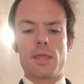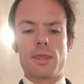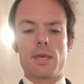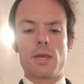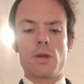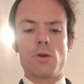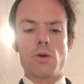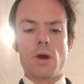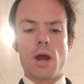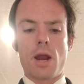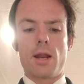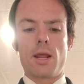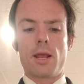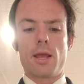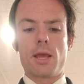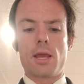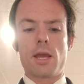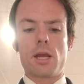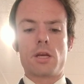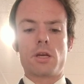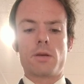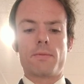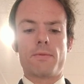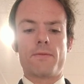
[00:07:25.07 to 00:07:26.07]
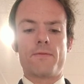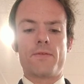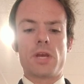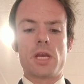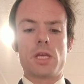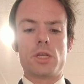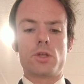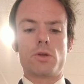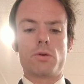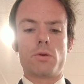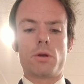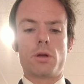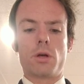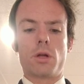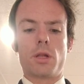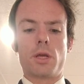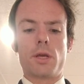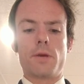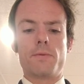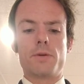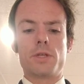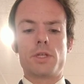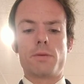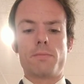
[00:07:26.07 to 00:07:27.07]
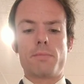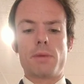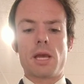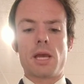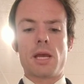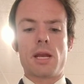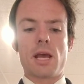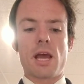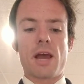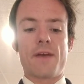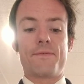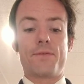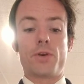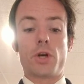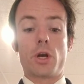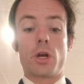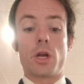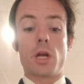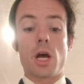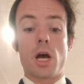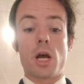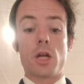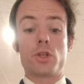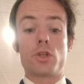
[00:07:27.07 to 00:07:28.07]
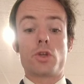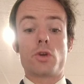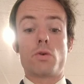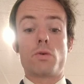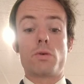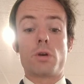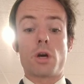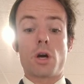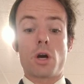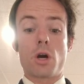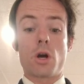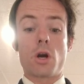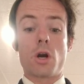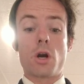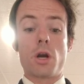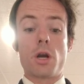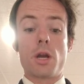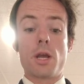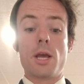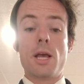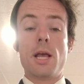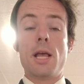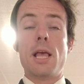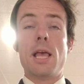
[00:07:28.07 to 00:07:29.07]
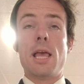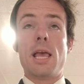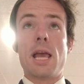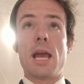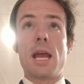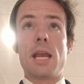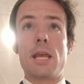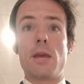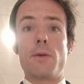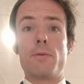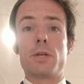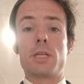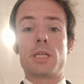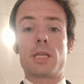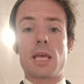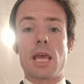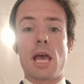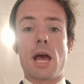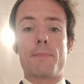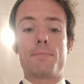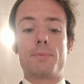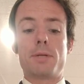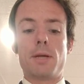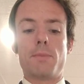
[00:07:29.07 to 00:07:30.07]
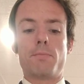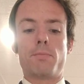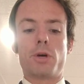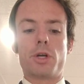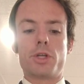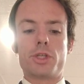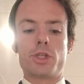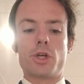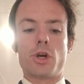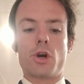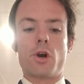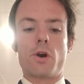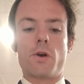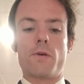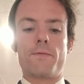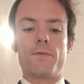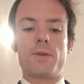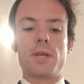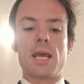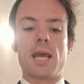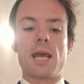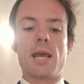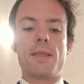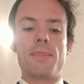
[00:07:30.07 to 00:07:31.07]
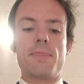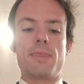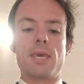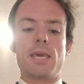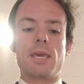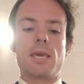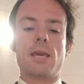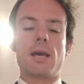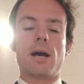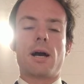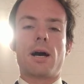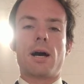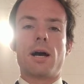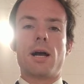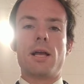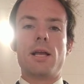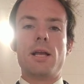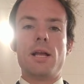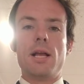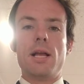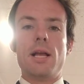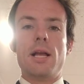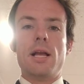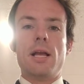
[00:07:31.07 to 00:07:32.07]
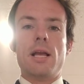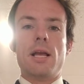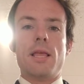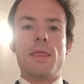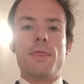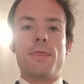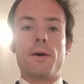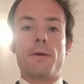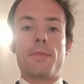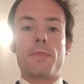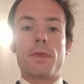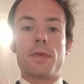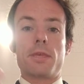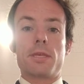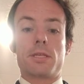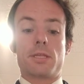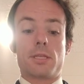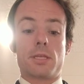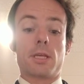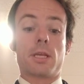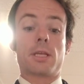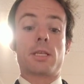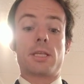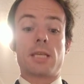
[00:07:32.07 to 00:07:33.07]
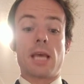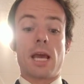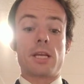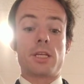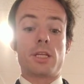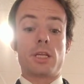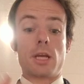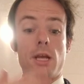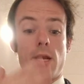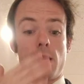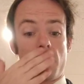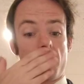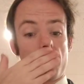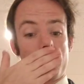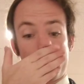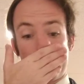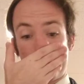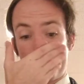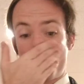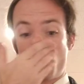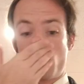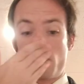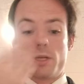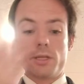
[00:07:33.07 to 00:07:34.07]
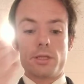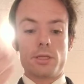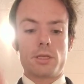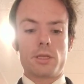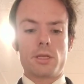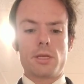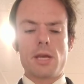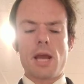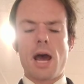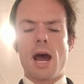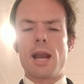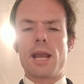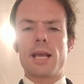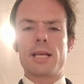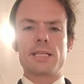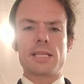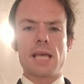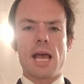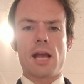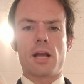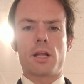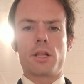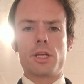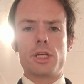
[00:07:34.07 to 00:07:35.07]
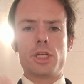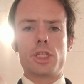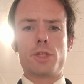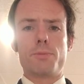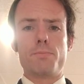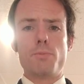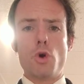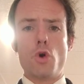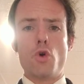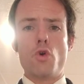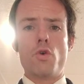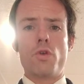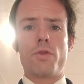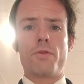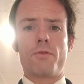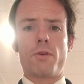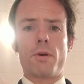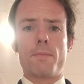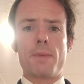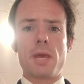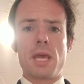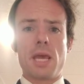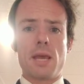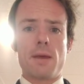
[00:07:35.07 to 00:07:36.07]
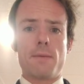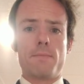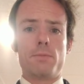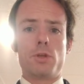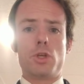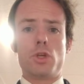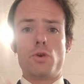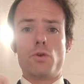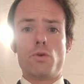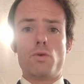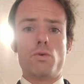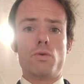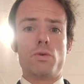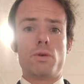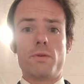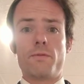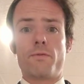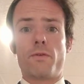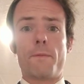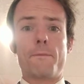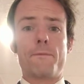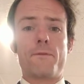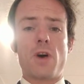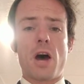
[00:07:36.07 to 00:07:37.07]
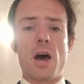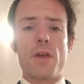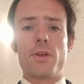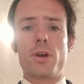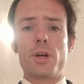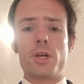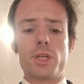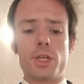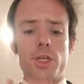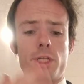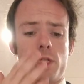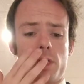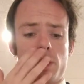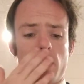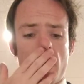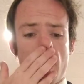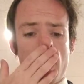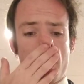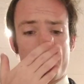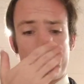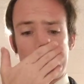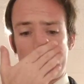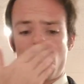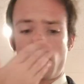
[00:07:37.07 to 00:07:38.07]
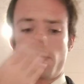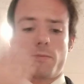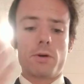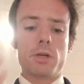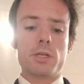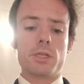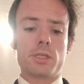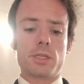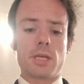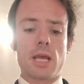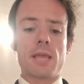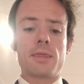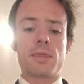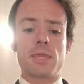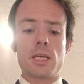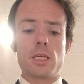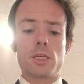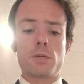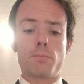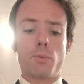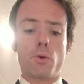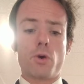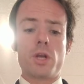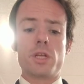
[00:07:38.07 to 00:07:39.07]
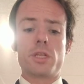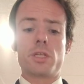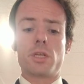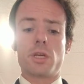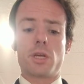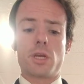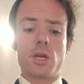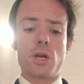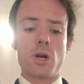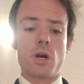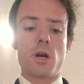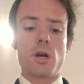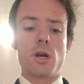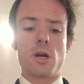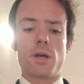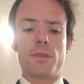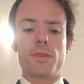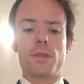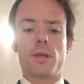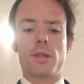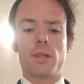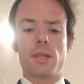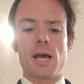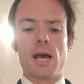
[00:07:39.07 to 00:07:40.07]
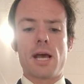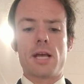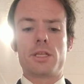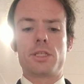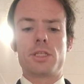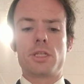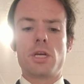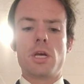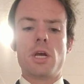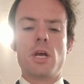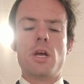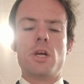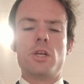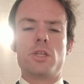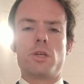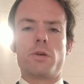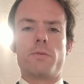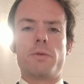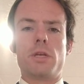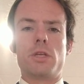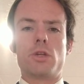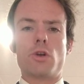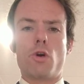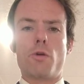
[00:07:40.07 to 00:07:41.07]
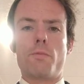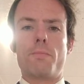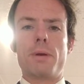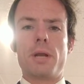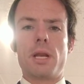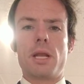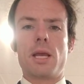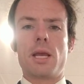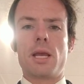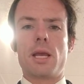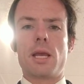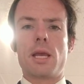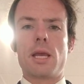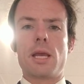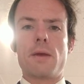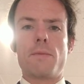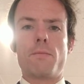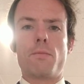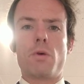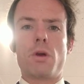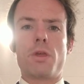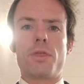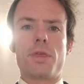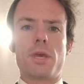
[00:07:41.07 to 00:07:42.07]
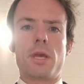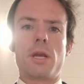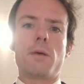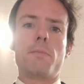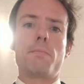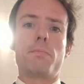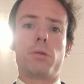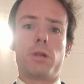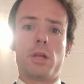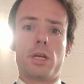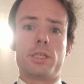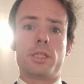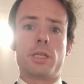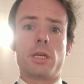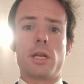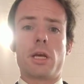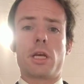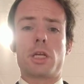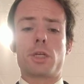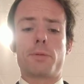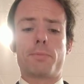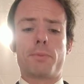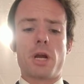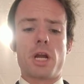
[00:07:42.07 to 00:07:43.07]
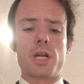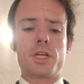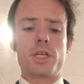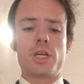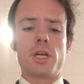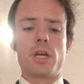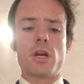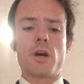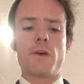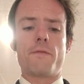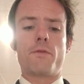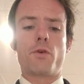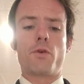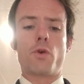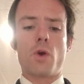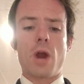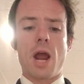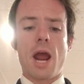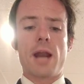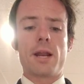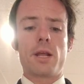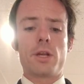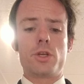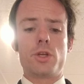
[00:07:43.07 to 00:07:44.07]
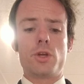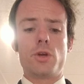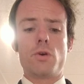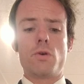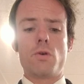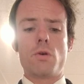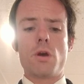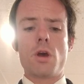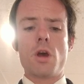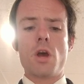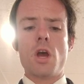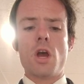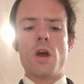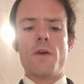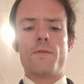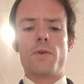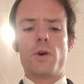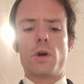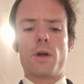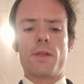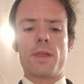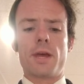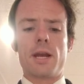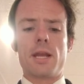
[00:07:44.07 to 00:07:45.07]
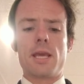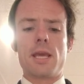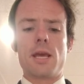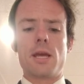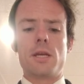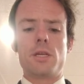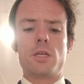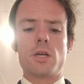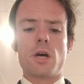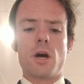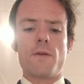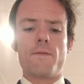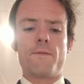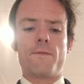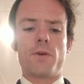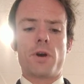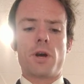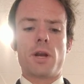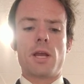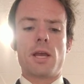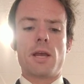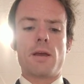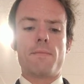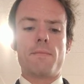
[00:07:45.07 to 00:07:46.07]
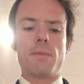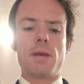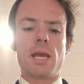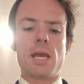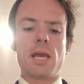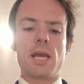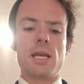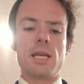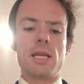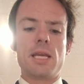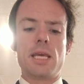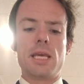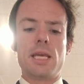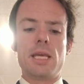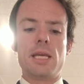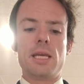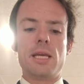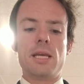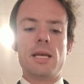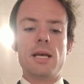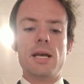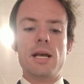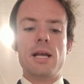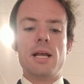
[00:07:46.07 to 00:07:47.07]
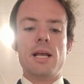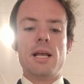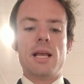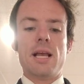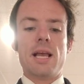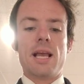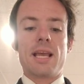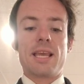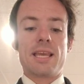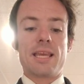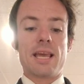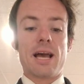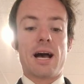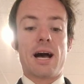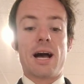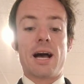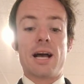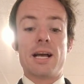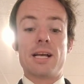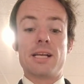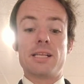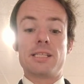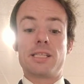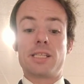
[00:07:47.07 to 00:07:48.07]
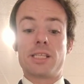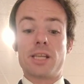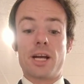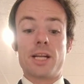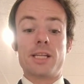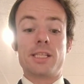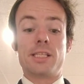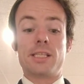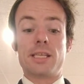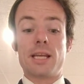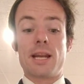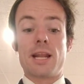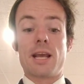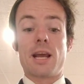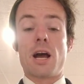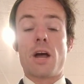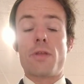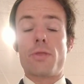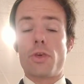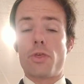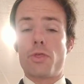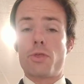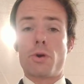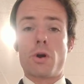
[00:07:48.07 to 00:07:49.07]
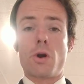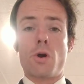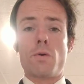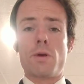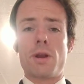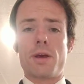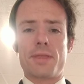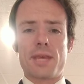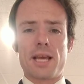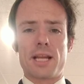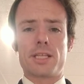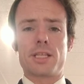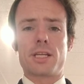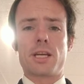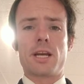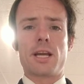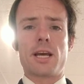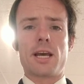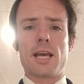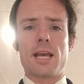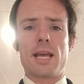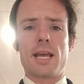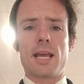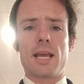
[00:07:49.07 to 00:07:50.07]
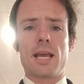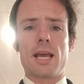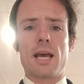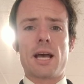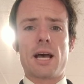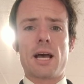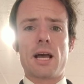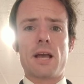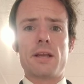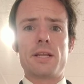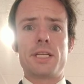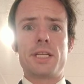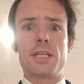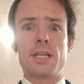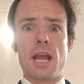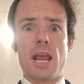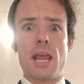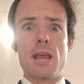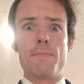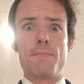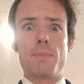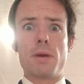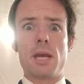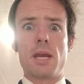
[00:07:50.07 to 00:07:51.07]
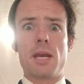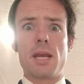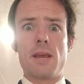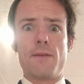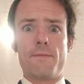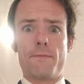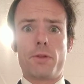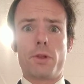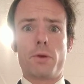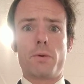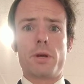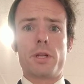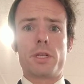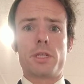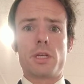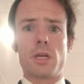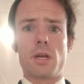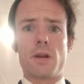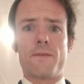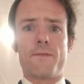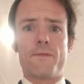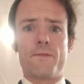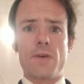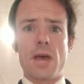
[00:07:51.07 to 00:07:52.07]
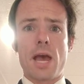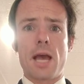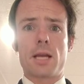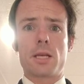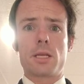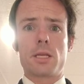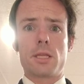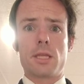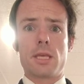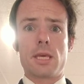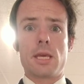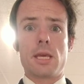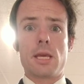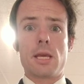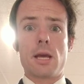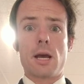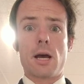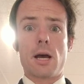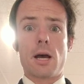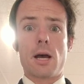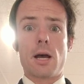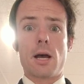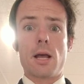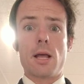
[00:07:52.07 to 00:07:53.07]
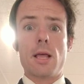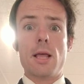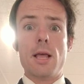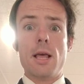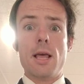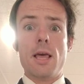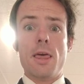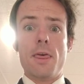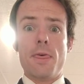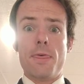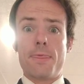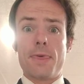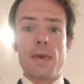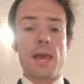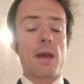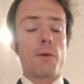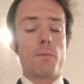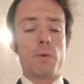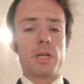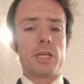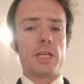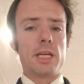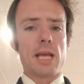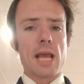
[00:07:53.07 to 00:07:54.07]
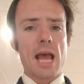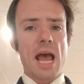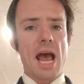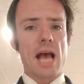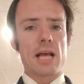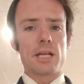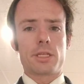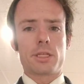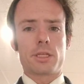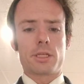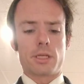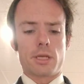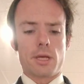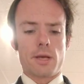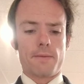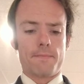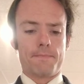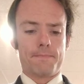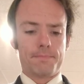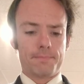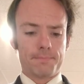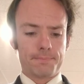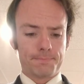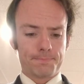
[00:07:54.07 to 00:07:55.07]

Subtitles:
the United Kingdom of Israel. He was a man after God's own heart, and he was kept and preserved, and the succession was not exactly smooth from father to son, but it was at this point secure nonetheless. So he's opening him with an implicit expression of gratitude for all that he had done for him, and a son sitting on the throne, and that's going to shape and influence and affect the thing which he asks him.